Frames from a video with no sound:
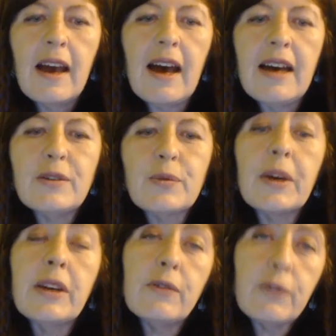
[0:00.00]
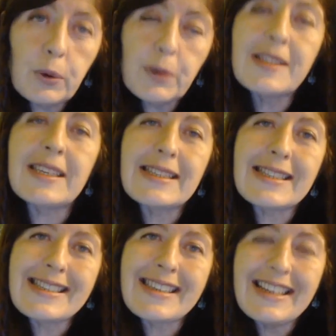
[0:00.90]
and reinforces
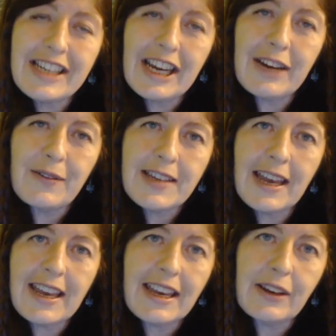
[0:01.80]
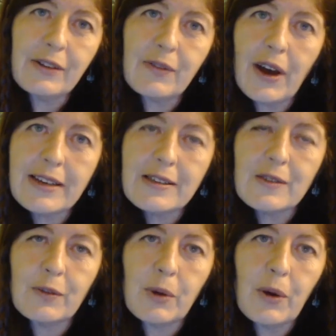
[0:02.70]
this idea of taking advice
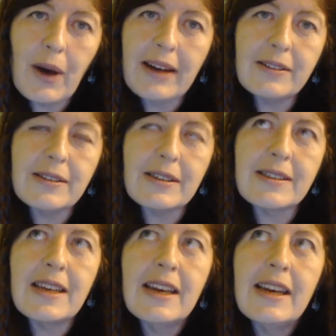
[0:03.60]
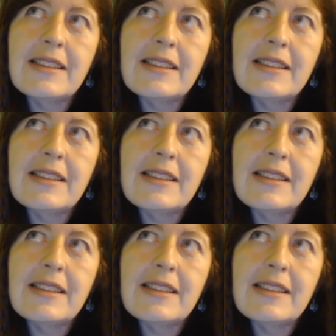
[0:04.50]
from your elders,